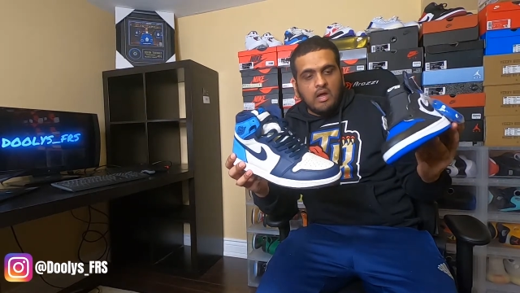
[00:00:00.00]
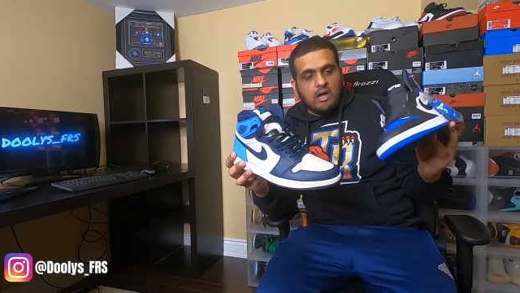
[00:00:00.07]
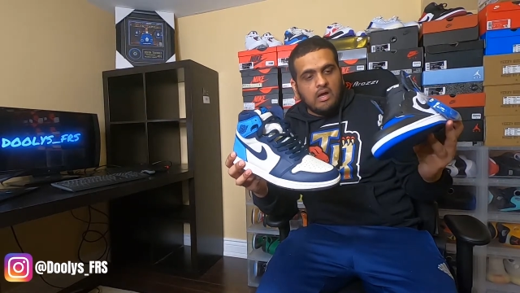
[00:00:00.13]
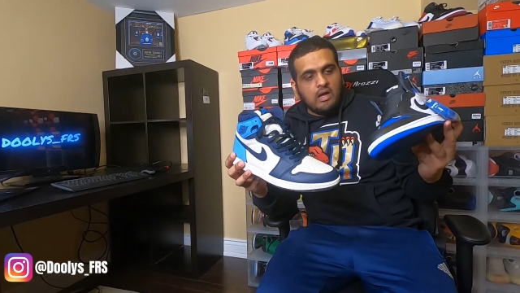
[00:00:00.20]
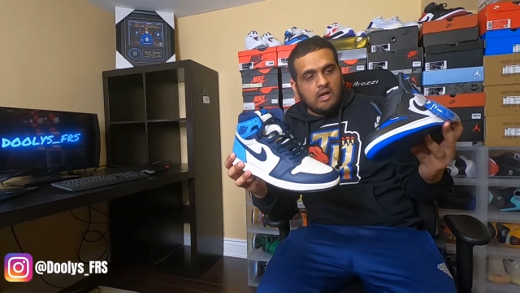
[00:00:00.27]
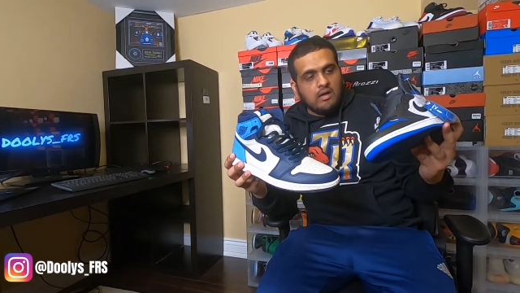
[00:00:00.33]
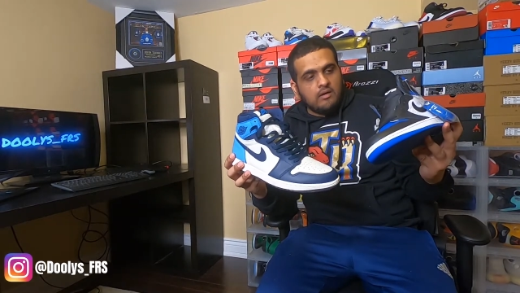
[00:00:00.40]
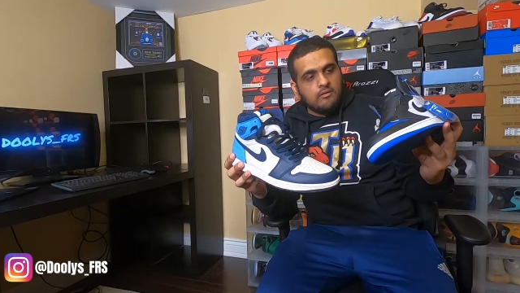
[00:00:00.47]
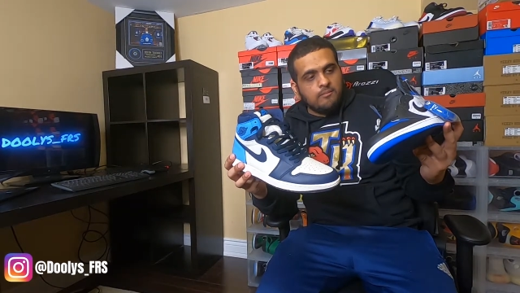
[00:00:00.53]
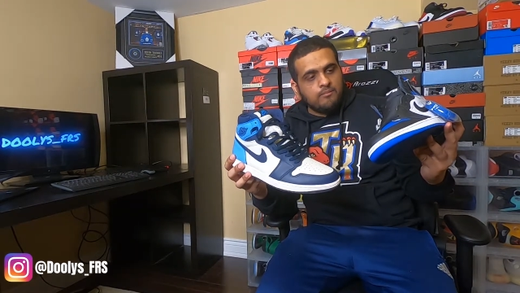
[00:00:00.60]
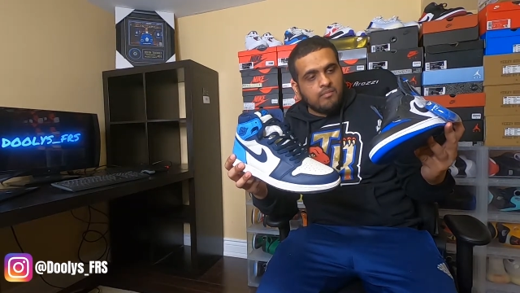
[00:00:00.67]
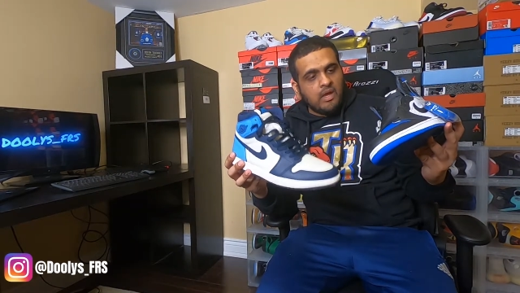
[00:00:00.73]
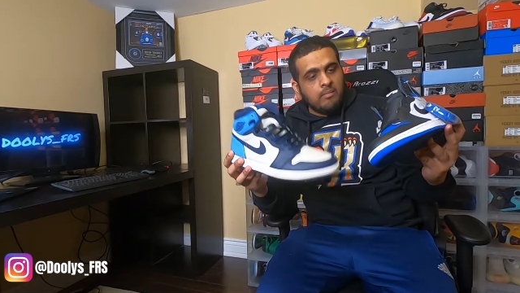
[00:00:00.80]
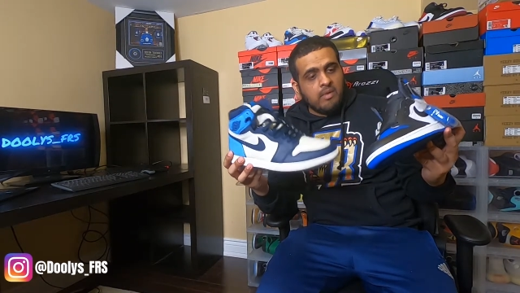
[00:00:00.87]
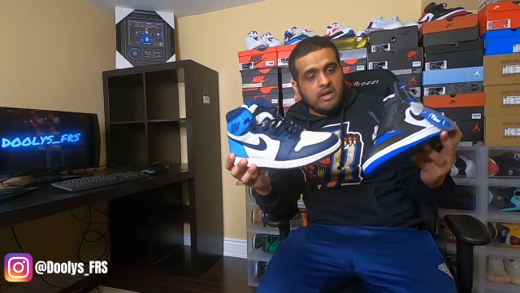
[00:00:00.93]

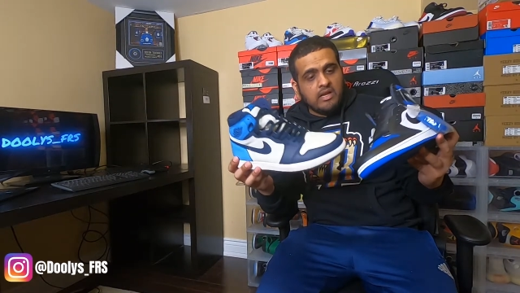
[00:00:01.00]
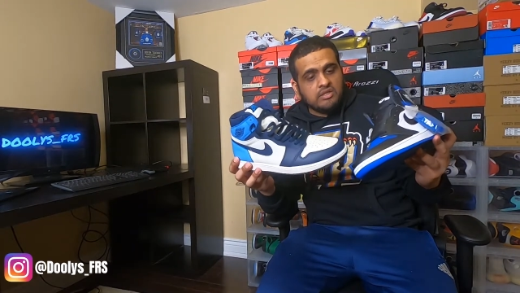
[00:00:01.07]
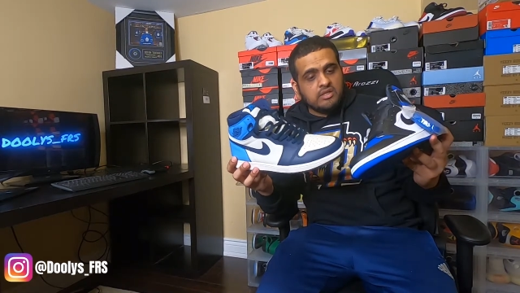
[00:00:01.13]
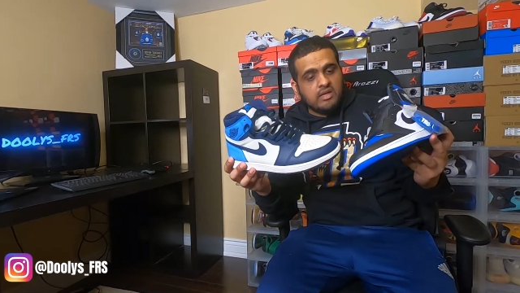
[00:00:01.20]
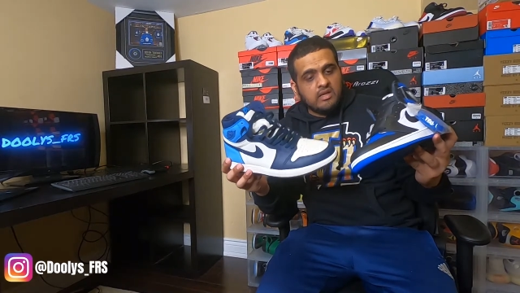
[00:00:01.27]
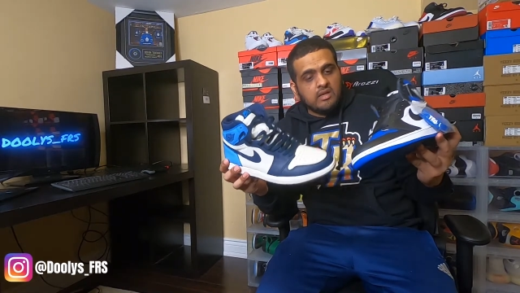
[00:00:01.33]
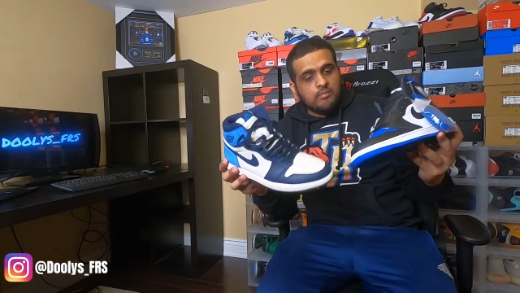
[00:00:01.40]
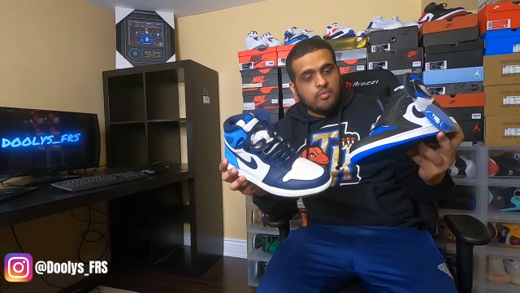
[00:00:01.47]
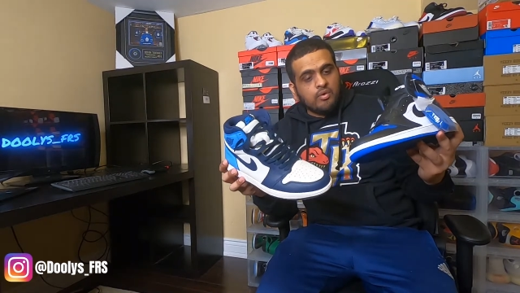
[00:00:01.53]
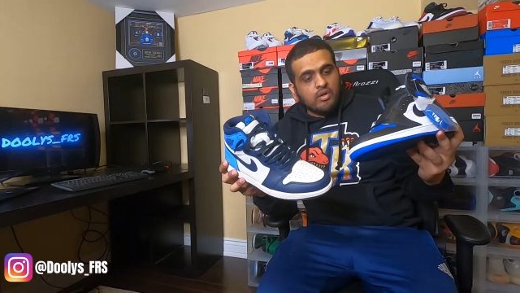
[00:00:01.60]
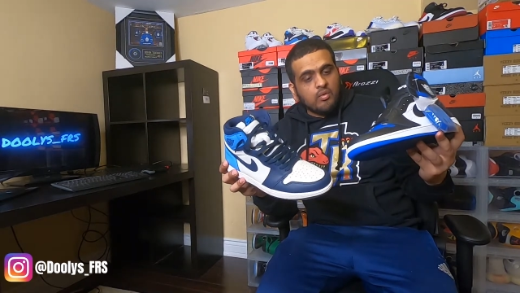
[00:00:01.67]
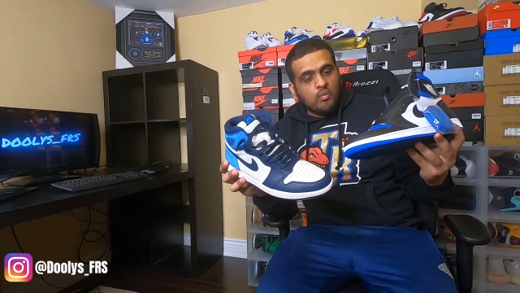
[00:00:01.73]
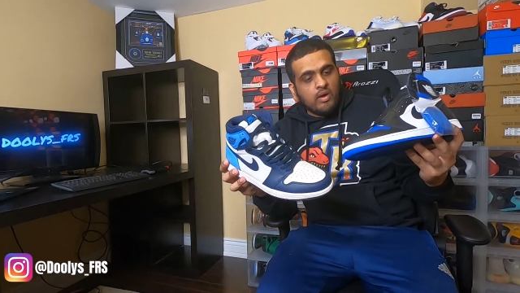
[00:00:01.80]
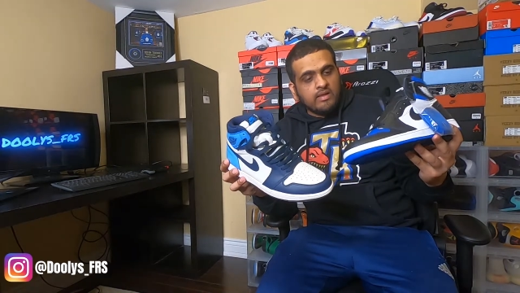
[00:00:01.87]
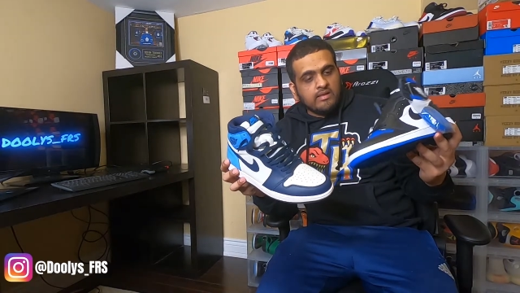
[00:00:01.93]
I might actually end up
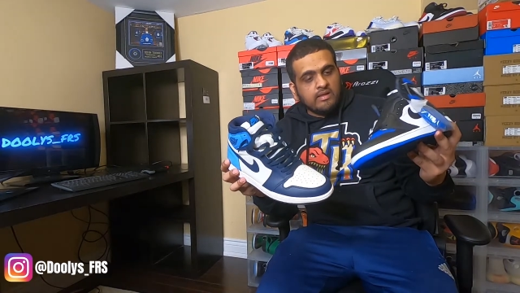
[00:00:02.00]
putting white